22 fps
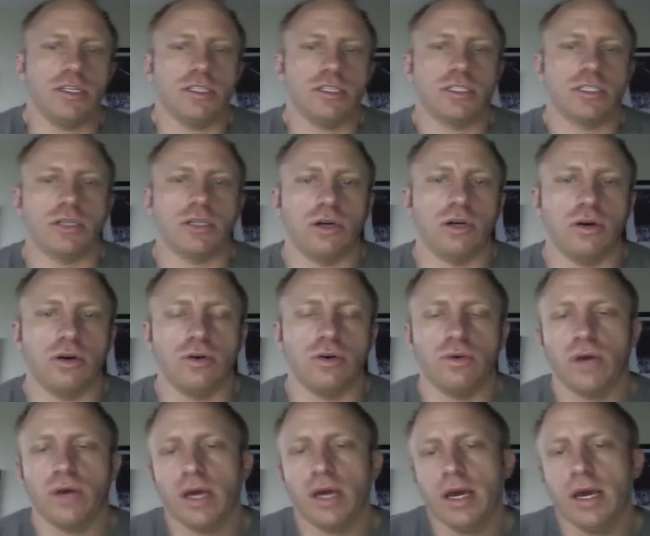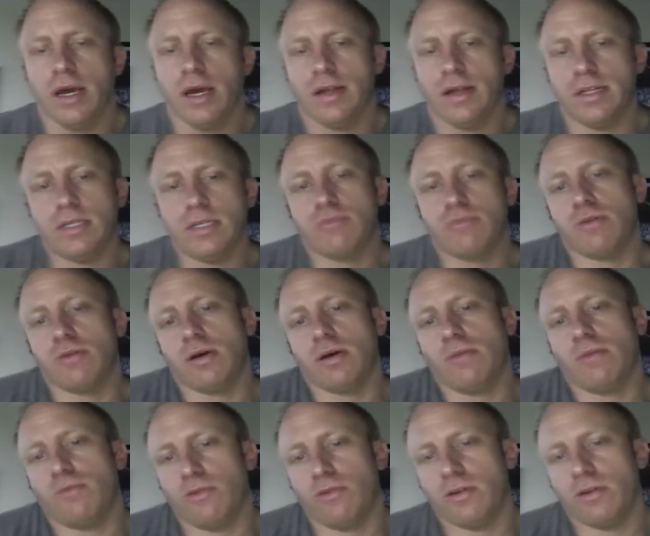So this is really
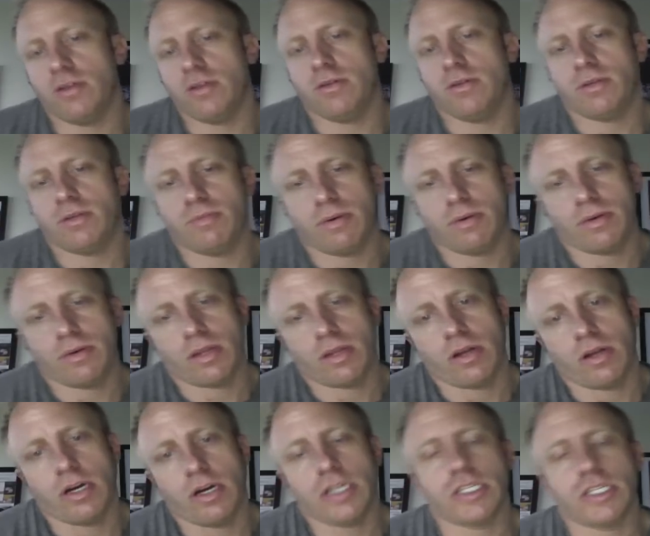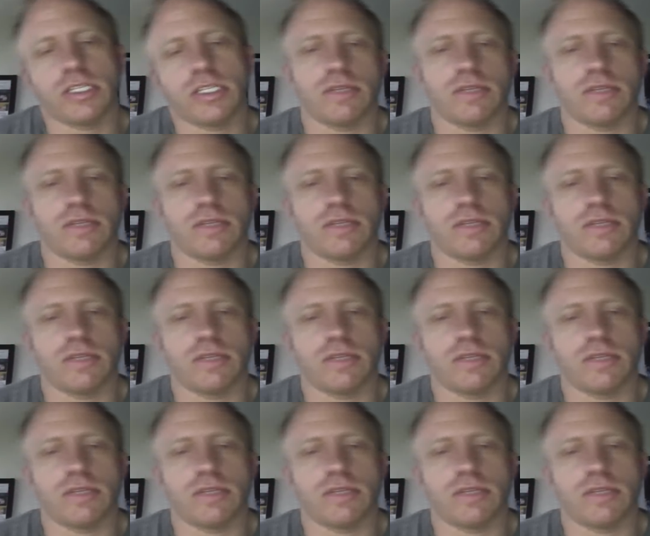important to be able to launch